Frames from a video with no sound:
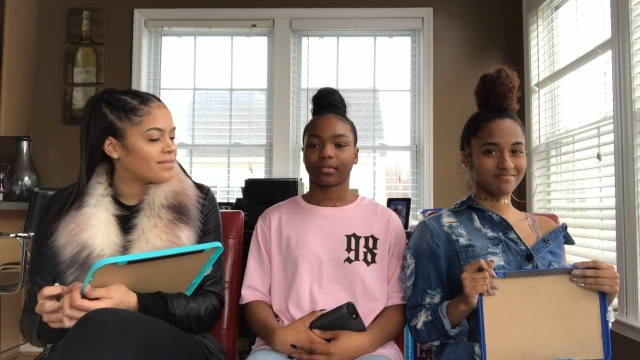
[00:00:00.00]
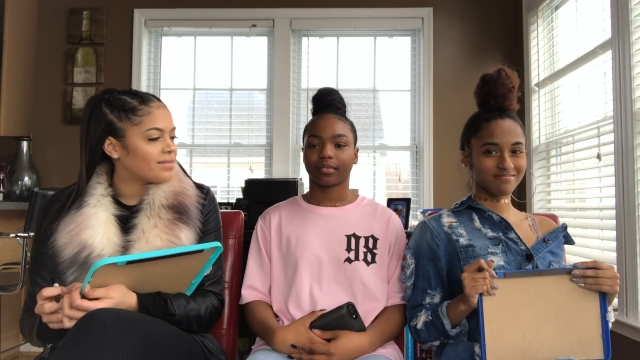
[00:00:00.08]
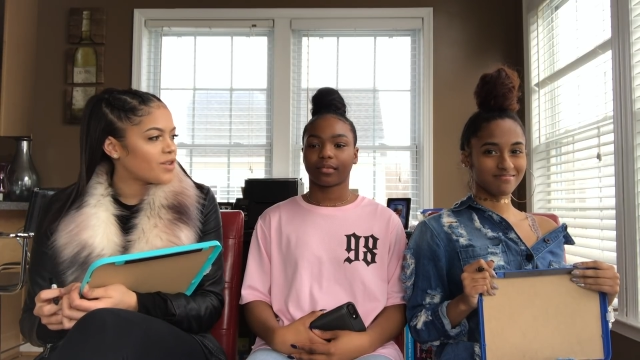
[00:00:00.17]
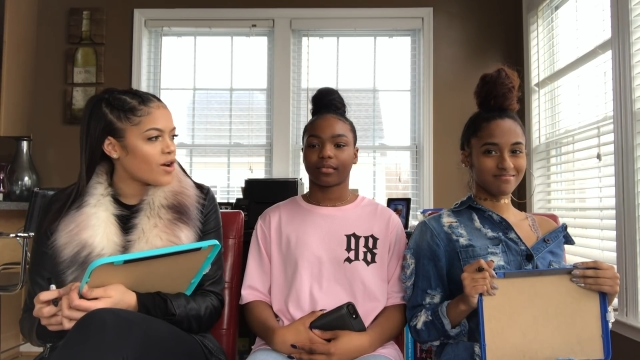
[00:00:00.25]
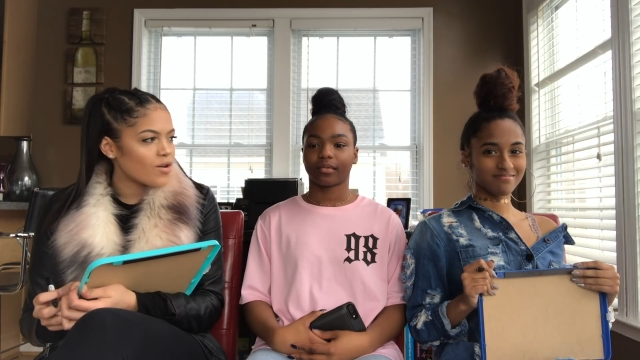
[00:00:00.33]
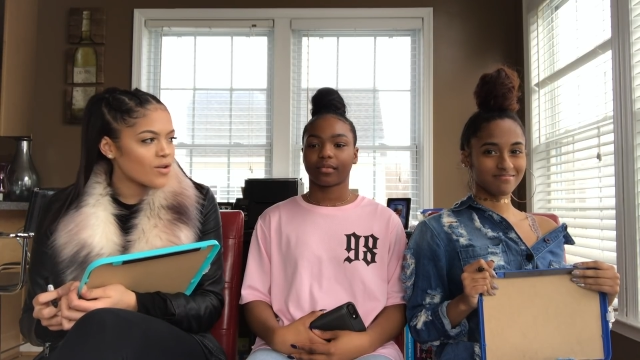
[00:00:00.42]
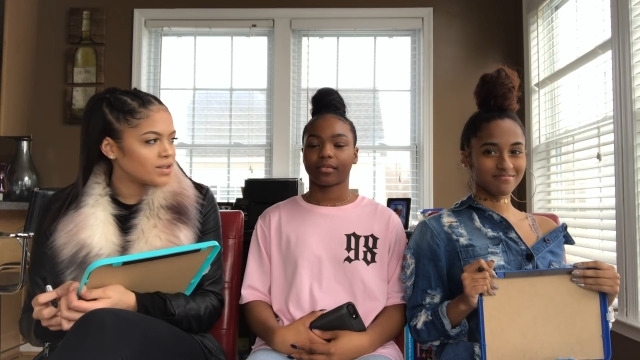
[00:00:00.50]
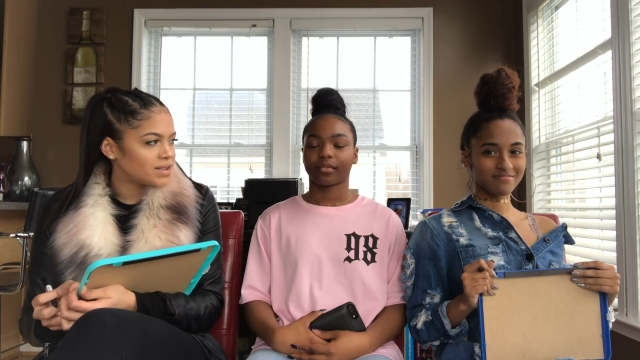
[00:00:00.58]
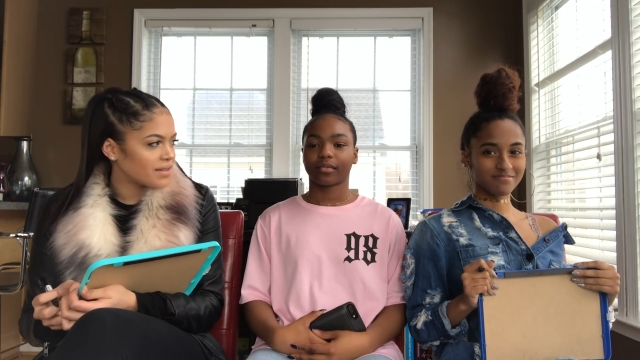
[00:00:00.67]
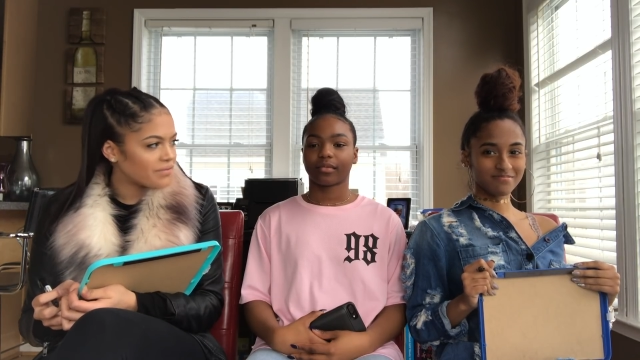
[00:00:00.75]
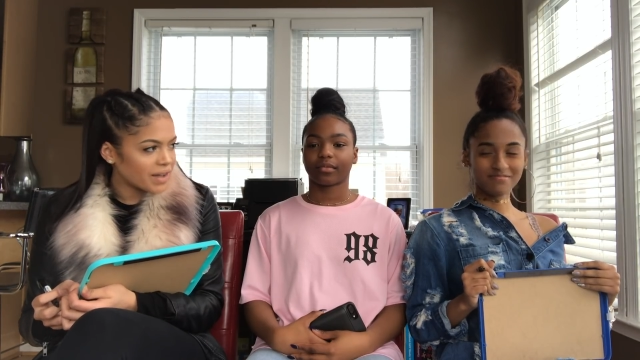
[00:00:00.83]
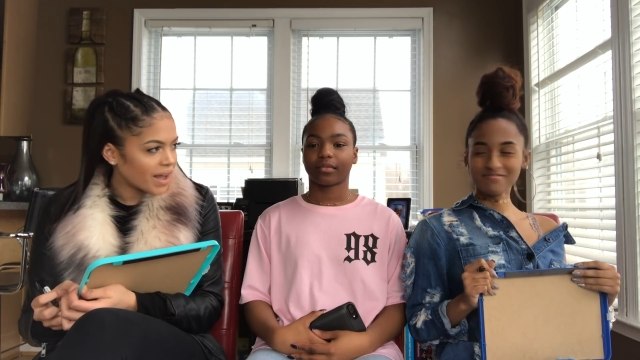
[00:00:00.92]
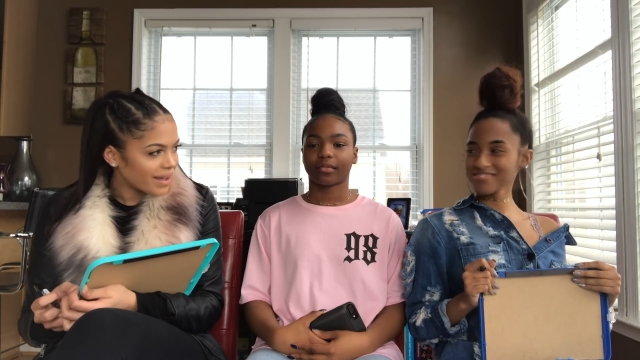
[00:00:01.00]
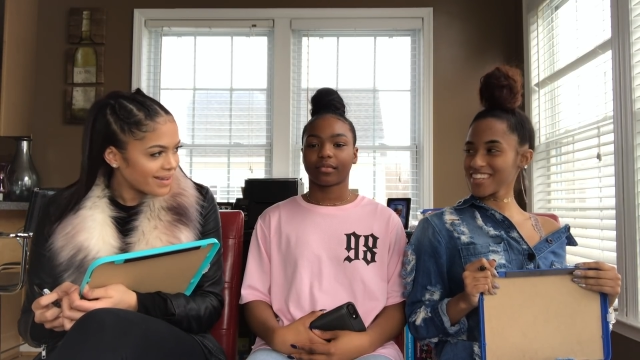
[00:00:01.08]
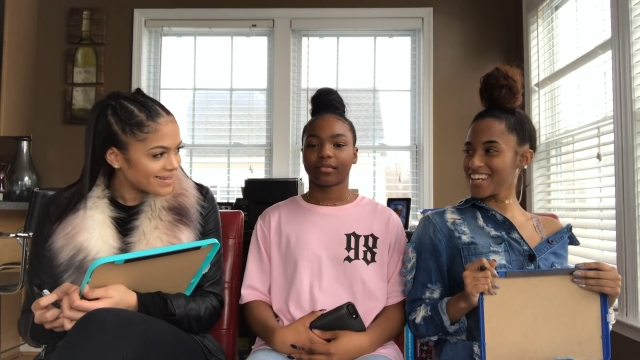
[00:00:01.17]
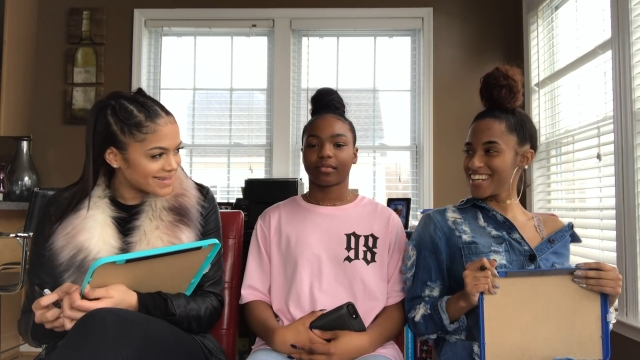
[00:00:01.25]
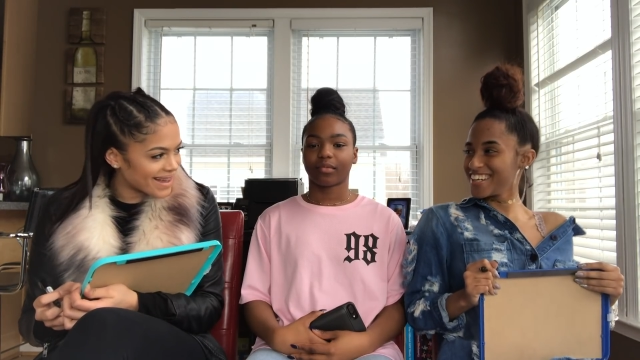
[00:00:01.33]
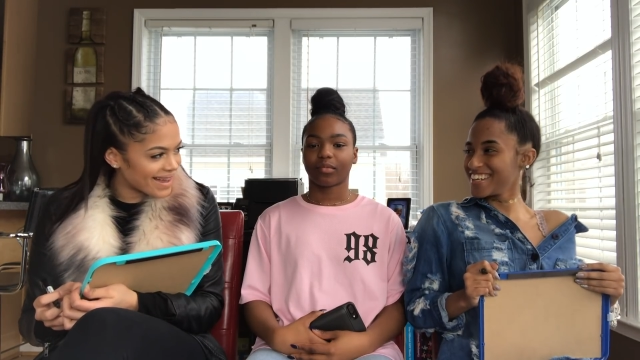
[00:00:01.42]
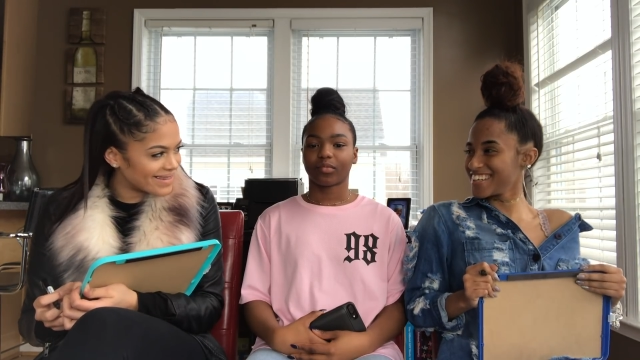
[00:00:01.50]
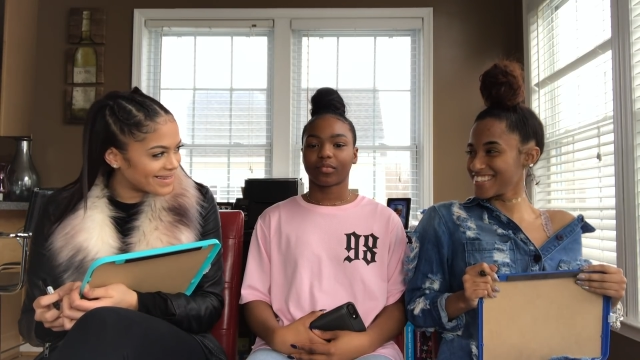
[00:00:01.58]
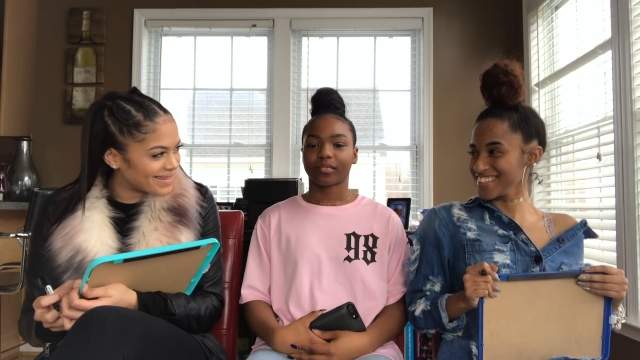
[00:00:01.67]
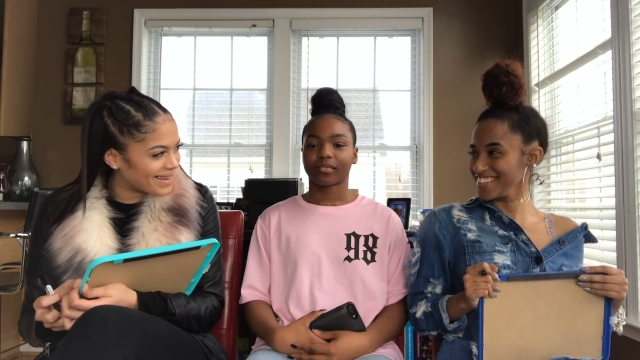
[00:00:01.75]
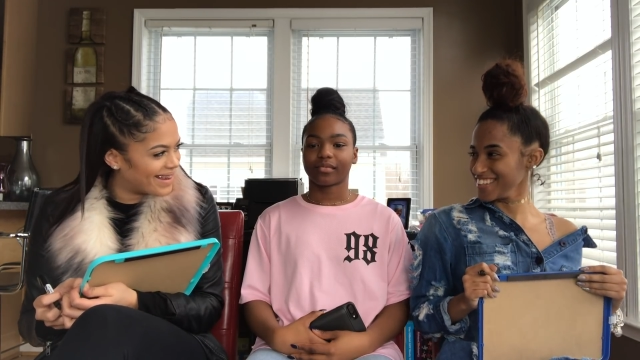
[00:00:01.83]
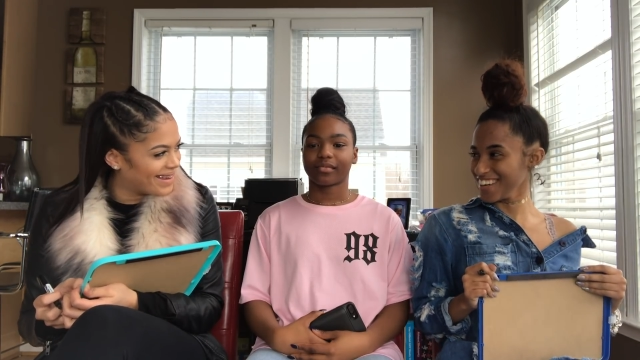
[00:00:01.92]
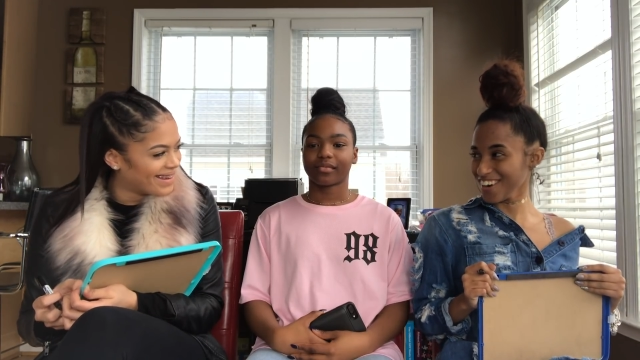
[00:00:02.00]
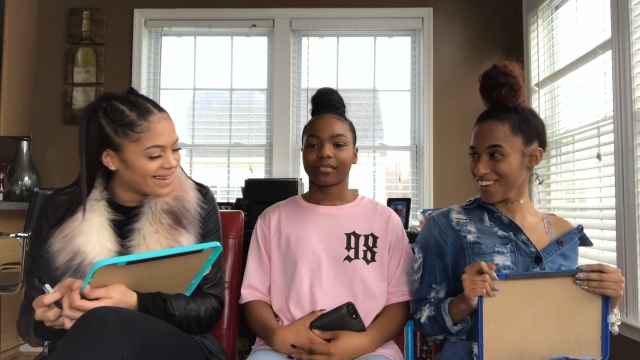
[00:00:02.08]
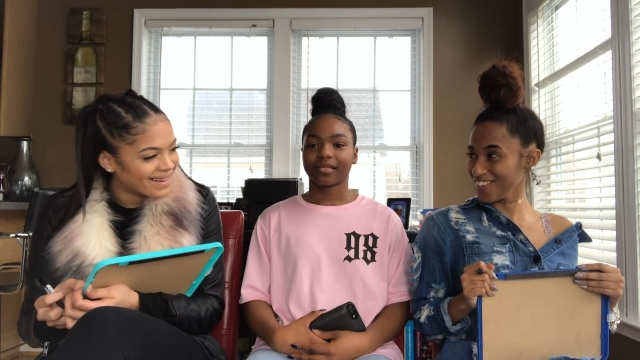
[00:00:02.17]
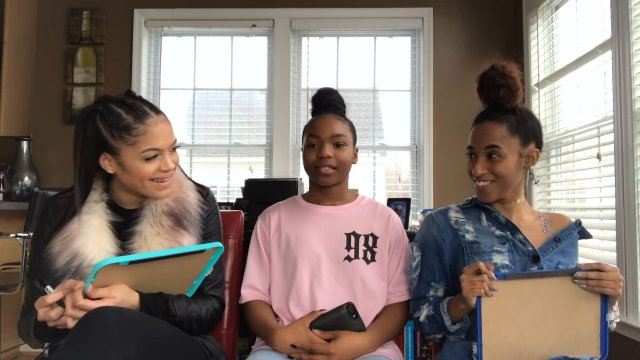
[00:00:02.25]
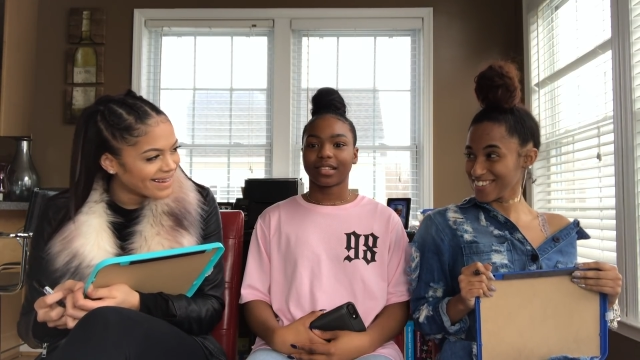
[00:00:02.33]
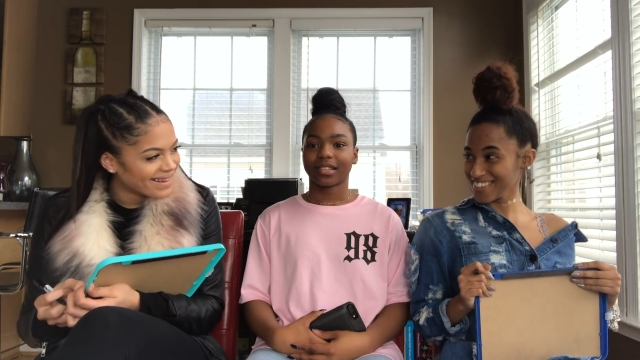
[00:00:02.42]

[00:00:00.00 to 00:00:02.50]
Speaker 1: Y'all go to Chick Fil A. no,